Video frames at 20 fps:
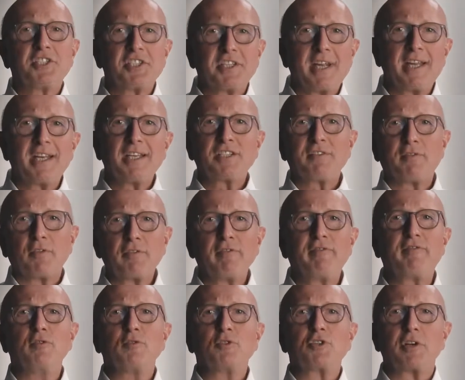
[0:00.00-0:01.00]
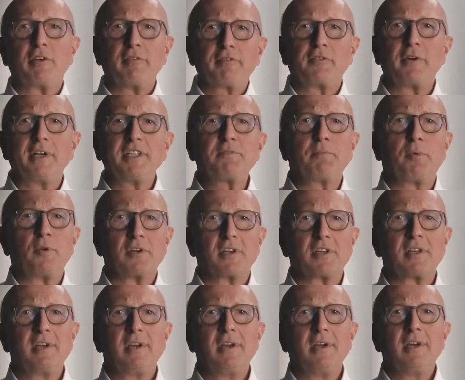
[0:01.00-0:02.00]
a future in which heavy-duty
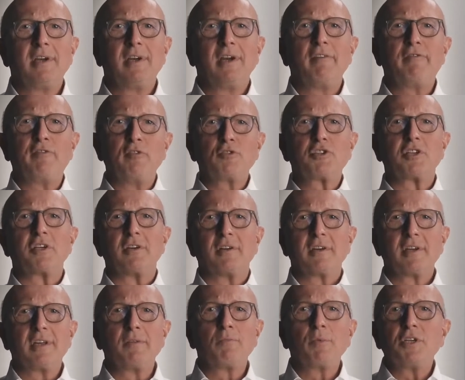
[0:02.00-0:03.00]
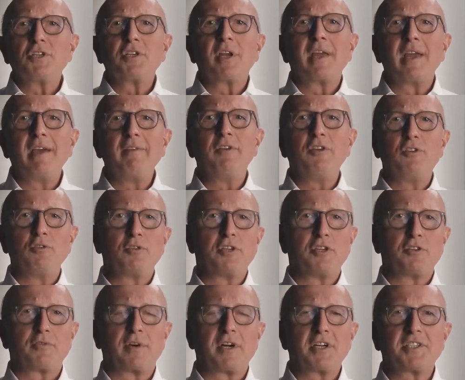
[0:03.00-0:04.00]
trucks are increasingly becoming
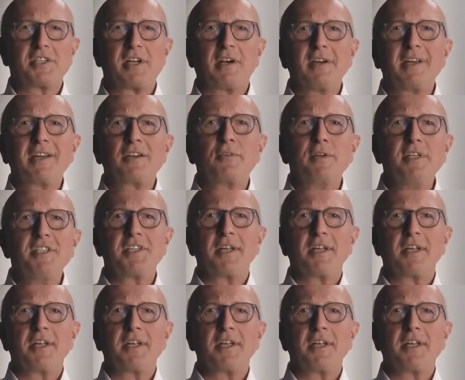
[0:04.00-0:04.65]
CO2-free vehicles.